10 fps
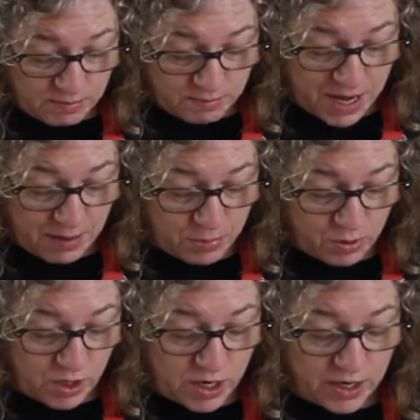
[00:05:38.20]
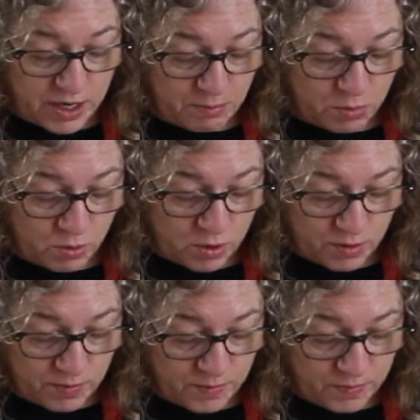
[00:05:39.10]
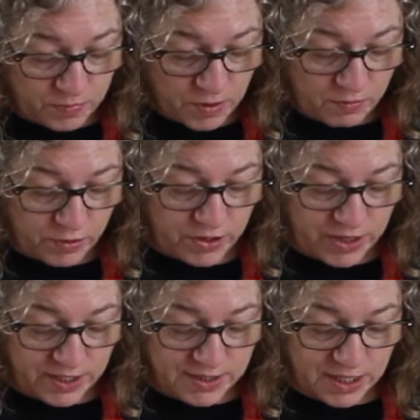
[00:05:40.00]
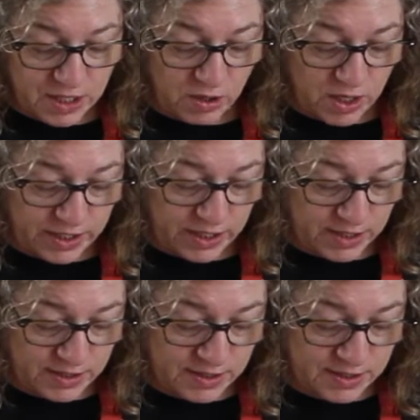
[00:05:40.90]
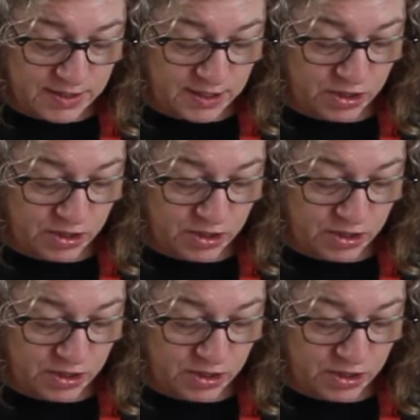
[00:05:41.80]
bamboo cutting board for your things like your onions, your